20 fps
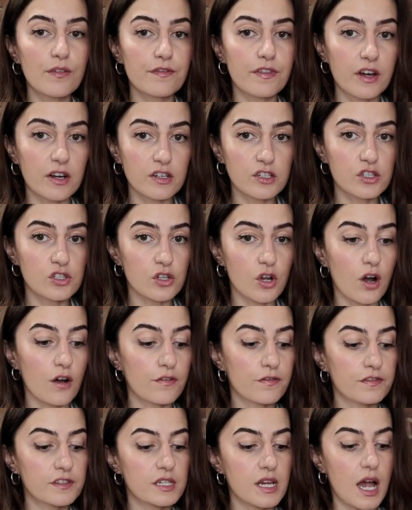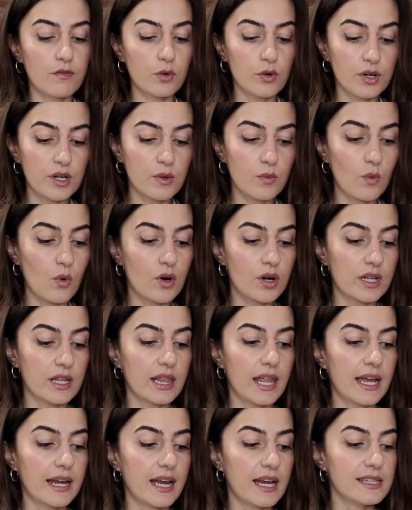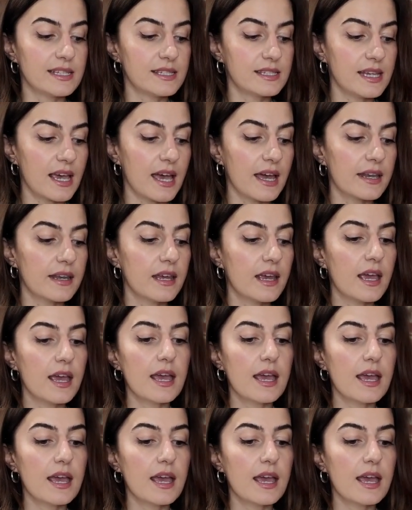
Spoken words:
very soft. I've already worn it, like I said.